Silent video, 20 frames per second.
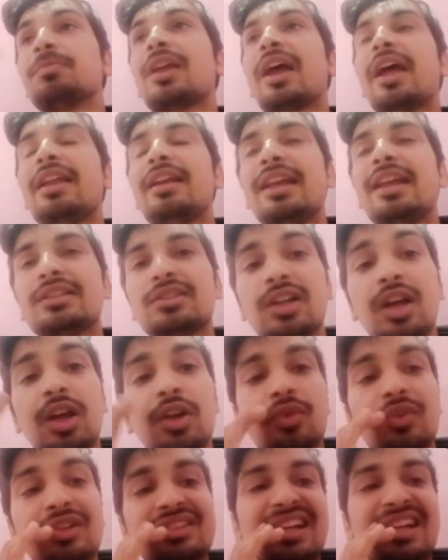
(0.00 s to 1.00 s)
And next,
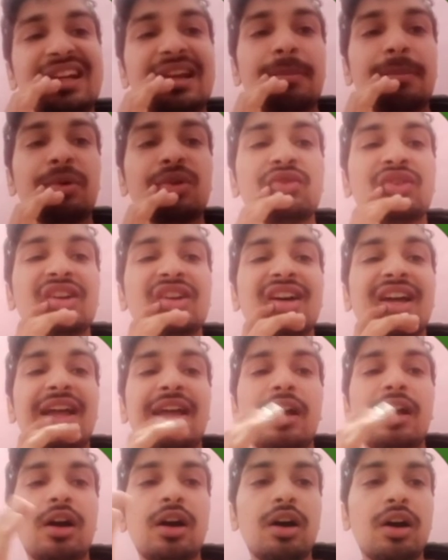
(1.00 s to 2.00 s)
we studied about the
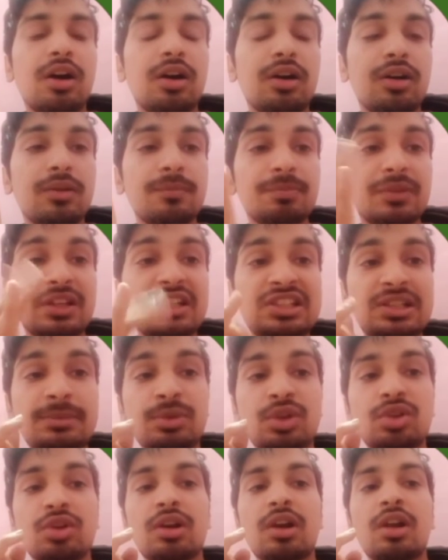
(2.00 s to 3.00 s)

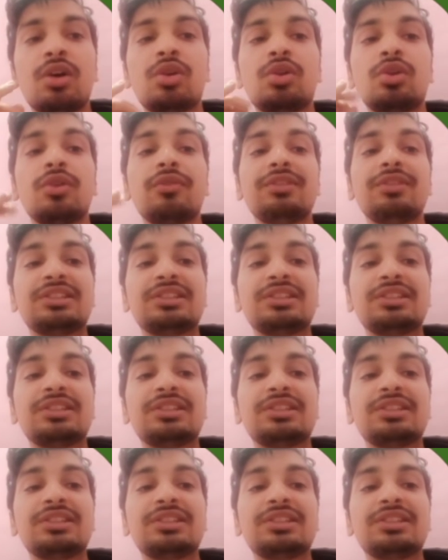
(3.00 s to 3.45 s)
Ishimoku cloud.